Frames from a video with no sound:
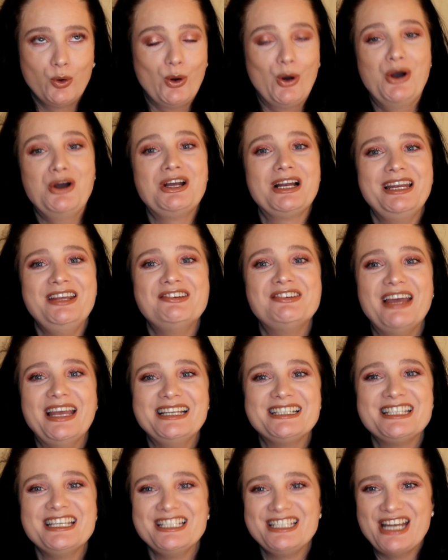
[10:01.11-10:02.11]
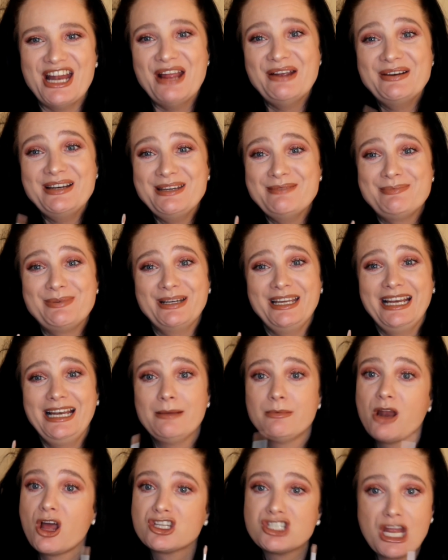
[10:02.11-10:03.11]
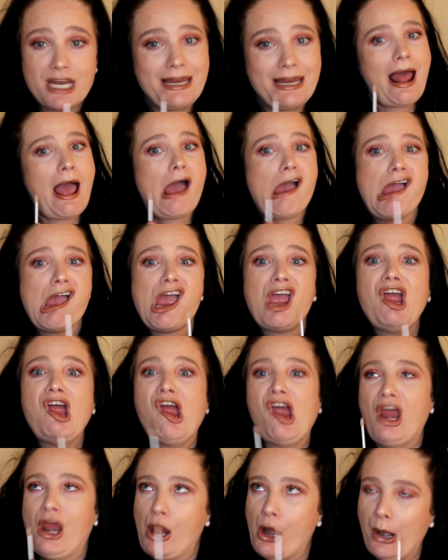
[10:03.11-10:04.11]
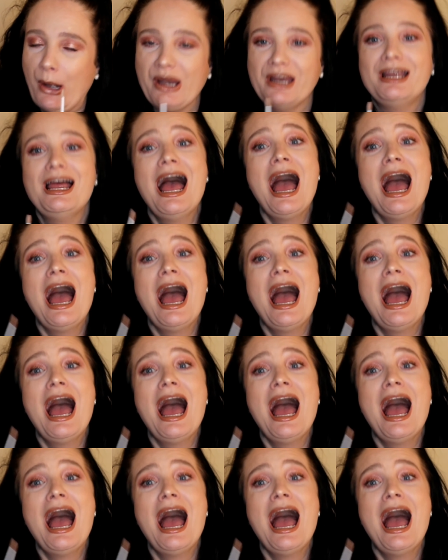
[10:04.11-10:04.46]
ugly faces, you know, when you put your lip gloss like, oh.